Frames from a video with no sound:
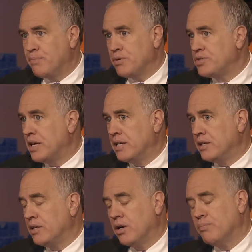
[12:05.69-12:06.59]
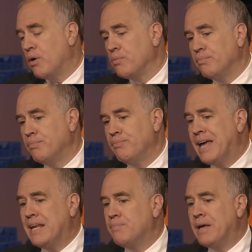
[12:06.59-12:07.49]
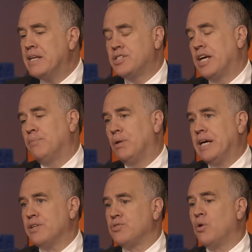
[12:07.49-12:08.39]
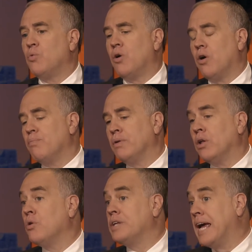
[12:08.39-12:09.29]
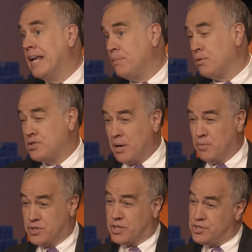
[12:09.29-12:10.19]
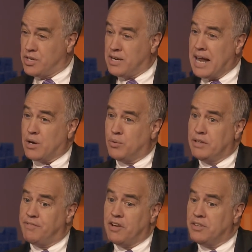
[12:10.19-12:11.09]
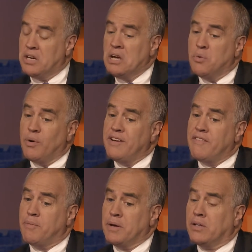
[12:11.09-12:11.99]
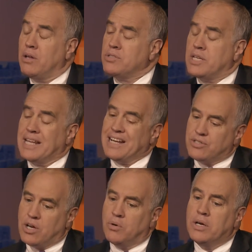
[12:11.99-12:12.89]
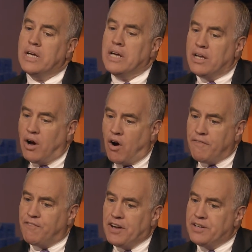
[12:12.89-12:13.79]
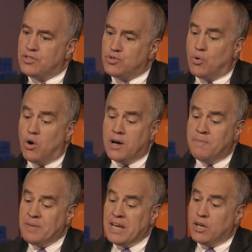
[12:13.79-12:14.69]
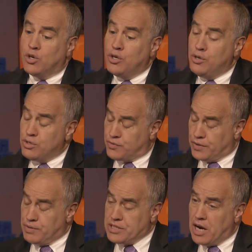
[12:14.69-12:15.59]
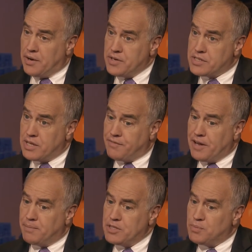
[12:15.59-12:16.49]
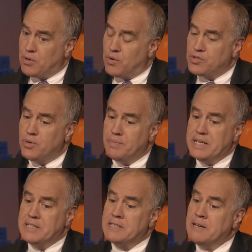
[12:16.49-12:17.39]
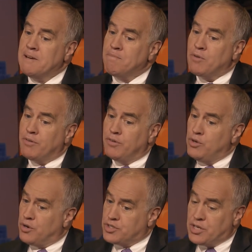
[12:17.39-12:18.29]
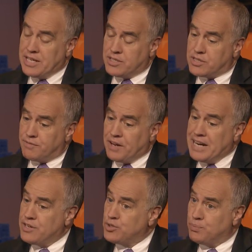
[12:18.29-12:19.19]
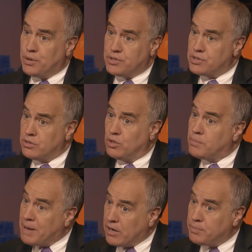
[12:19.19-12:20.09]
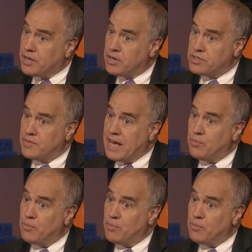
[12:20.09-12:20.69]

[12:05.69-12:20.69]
percent. Unbelievable. You know, many many state plans are are below the 80 percent, which is considered adequately funded. Uh -huh. We've never been close to that. So, our fund is strong. Good news for the retirees and their families, but it also means New York State's financial books look better because of that.